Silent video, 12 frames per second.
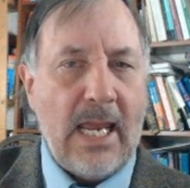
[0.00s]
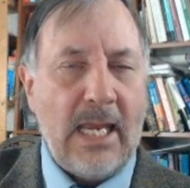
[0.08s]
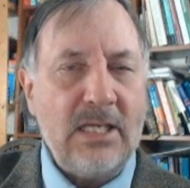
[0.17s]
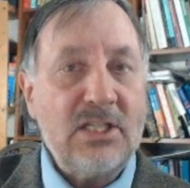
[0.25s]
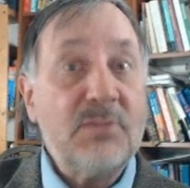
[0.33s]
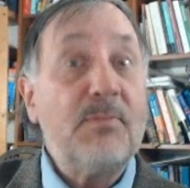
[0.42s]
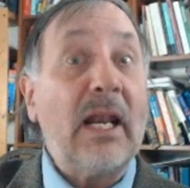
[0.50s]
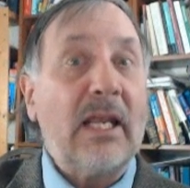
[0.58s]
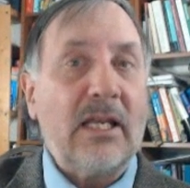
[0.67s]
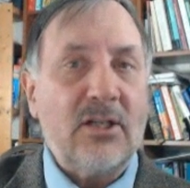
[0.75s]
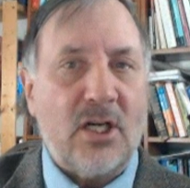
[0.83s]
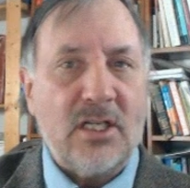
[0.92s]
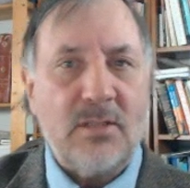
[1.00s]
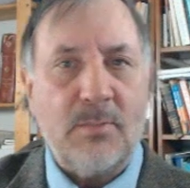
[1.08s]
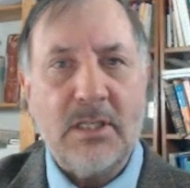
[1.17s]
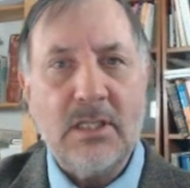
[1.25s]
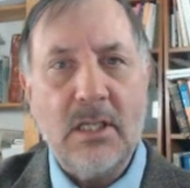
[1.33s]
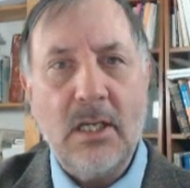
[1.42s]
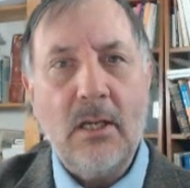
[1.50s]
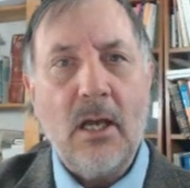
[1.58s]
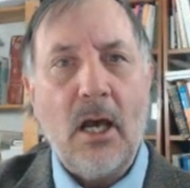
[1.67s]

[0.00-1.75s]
a spelling adjustment